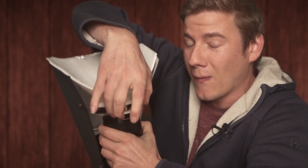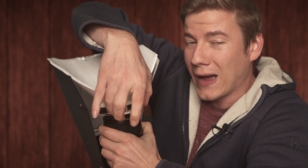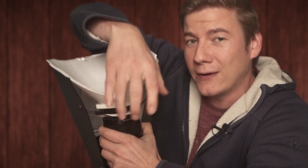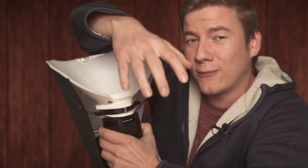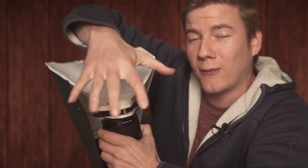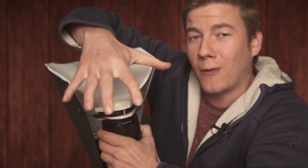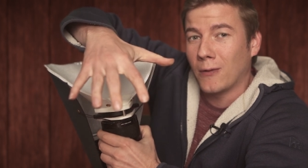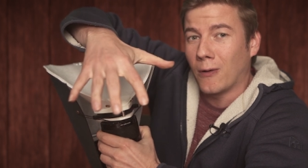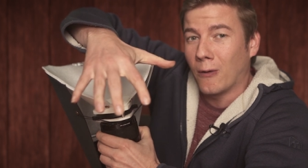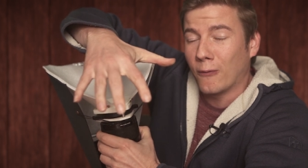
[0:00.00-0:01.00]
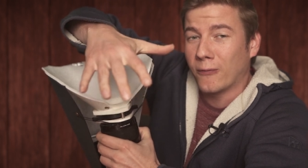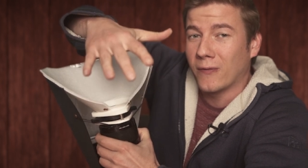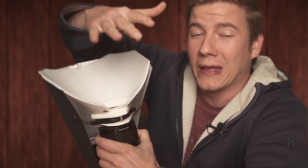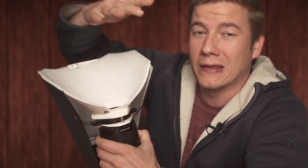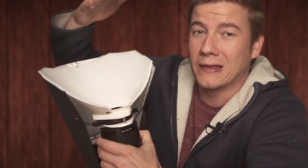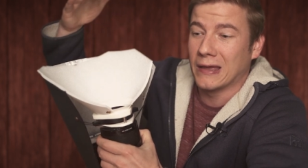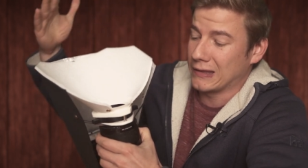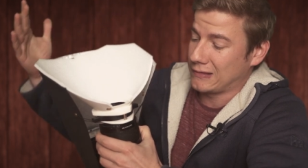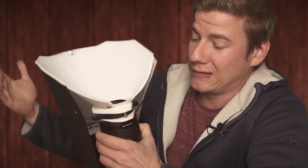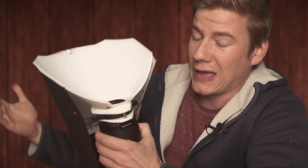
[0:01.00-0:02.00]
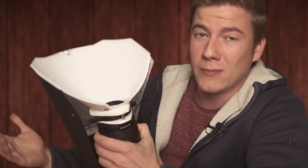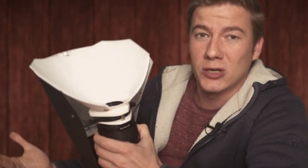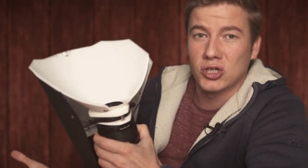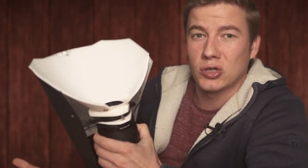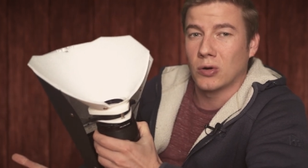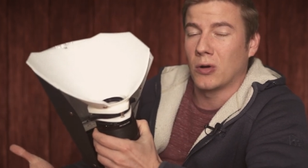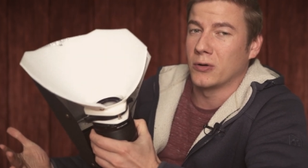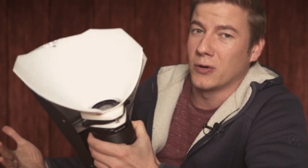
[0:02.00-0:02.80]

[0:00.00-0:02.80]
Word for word: might fall off and get damaged or